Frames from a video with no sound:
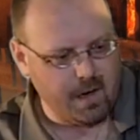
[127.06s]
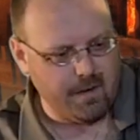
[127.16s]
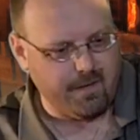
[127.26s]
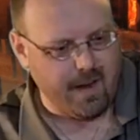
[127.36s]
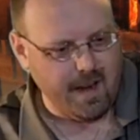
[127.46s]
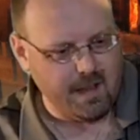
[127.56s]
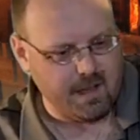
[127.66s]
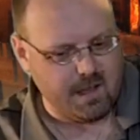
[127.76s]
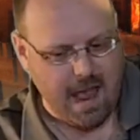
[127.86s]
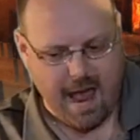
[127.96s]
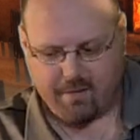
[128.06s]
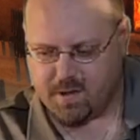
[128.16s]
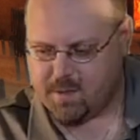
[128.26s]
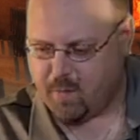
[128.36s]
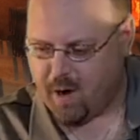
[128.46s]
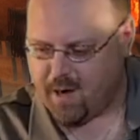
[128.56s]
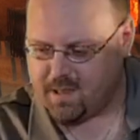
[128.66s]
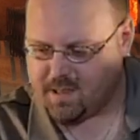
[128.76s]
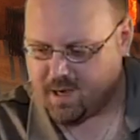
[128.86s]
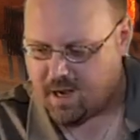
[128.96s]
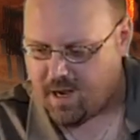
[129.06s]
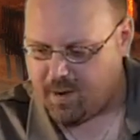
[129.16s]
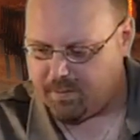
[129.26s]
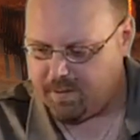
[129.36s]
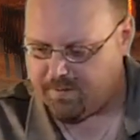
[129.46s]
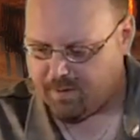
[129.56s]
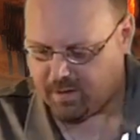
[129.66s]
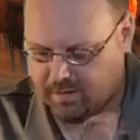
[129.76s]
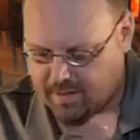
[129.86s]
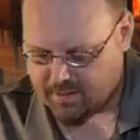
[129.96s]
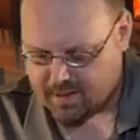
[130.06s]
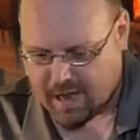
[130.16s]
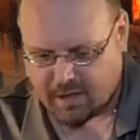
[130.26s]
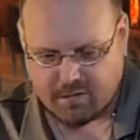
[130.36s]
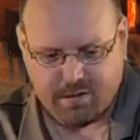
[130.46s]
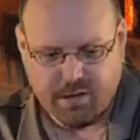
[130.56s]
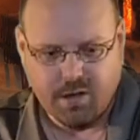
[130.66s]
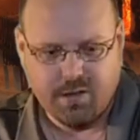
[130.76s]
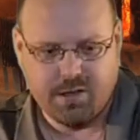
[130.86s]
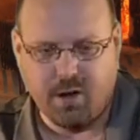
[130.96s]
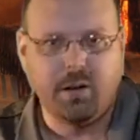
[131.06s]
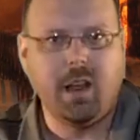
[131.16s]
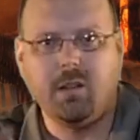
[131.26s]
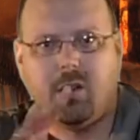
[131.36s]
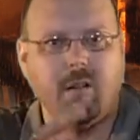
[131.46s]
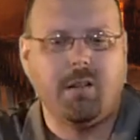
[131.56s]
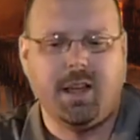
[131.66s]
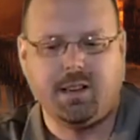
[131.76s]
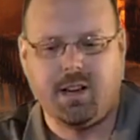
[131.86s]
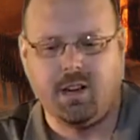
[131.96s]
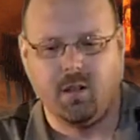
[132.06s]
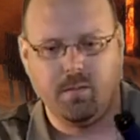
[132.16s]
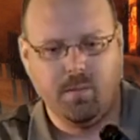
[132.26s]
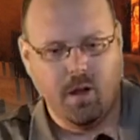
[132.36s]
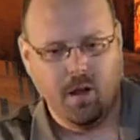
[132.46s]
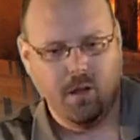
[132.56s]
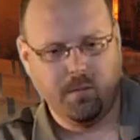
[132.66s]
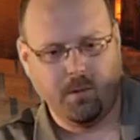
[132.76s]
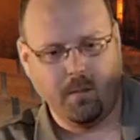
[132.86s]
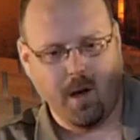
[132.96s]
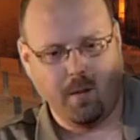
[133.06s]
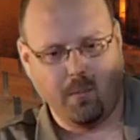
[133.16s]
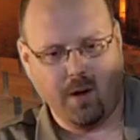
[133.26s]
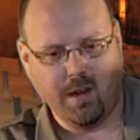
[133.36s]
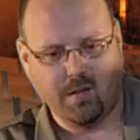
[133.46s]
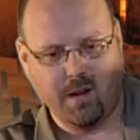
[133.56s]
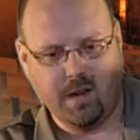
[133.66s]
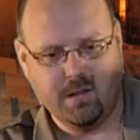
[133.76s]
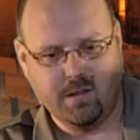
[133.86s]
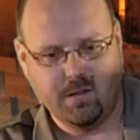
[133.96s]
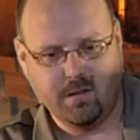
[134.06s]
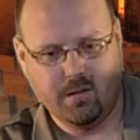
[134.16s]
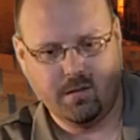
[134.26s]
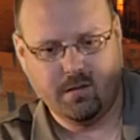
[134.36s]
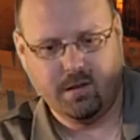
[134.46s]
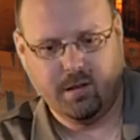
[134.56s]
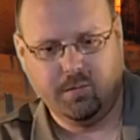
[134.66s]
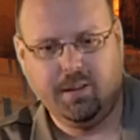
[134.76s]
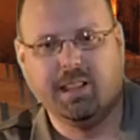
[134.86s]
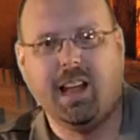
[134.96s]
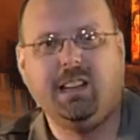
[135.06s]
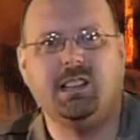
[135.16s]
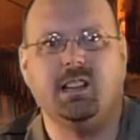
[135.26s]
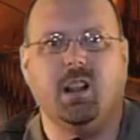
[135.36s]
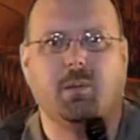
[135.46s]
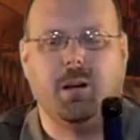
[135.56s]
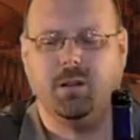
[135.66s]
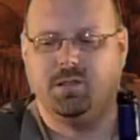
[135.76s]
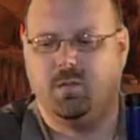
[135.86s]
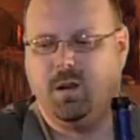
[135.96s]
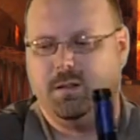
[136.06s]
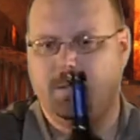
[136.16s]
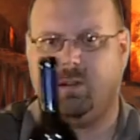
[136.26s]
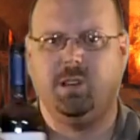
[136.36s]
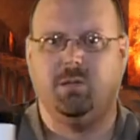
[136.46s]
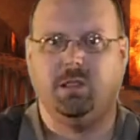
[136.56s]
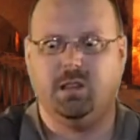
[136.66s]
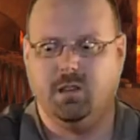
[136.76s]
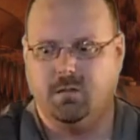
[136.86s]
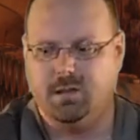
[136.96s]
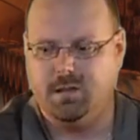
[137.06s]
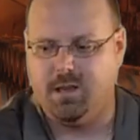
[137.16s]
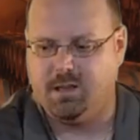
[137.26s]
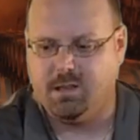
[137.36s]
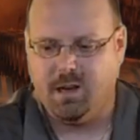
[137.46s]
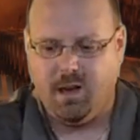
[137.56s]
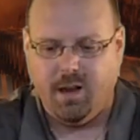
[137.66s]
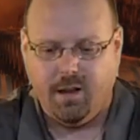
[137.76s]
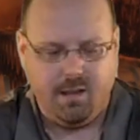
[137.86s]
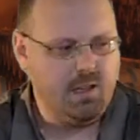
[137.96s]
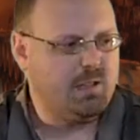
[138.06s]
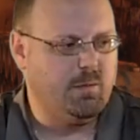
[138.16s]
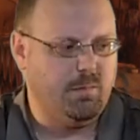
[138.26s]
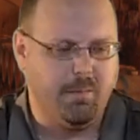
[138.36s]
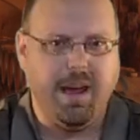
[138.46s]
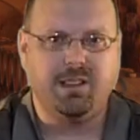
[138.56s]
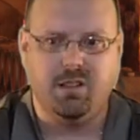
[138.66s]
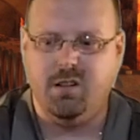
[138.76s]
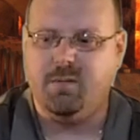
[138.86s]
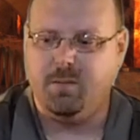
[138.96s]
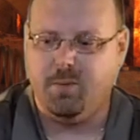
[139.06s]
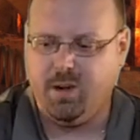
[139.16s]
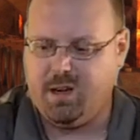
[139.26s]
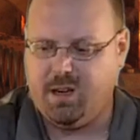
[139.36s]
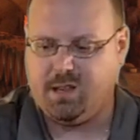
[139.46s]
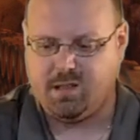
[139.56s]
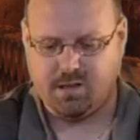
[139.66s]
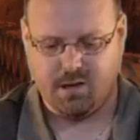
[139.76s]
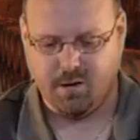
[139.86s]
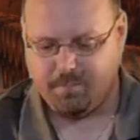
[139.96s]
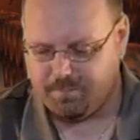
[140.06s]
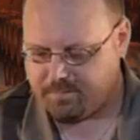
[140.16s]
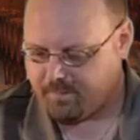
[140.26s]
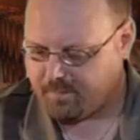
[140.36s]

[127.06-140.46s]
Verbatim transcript: you can find this average price, uh, I believe, for $11. So again, right around that $10 per bottle price range. We like $10 bottles of wine, especially really good ones. As these, the past two have been pretty decent. So,